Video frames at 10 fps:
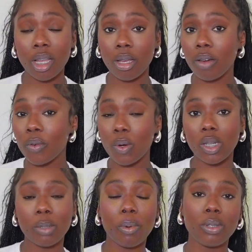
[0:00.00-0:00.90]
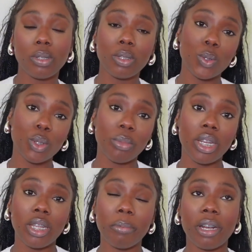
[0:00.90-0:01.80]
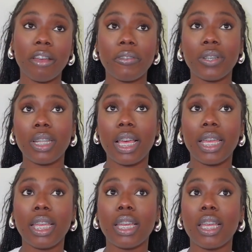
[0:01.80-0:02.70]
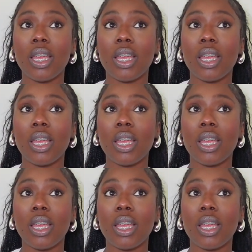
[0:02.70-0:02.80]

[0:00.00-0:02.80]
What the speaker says: Of course, post on social media, but I feel like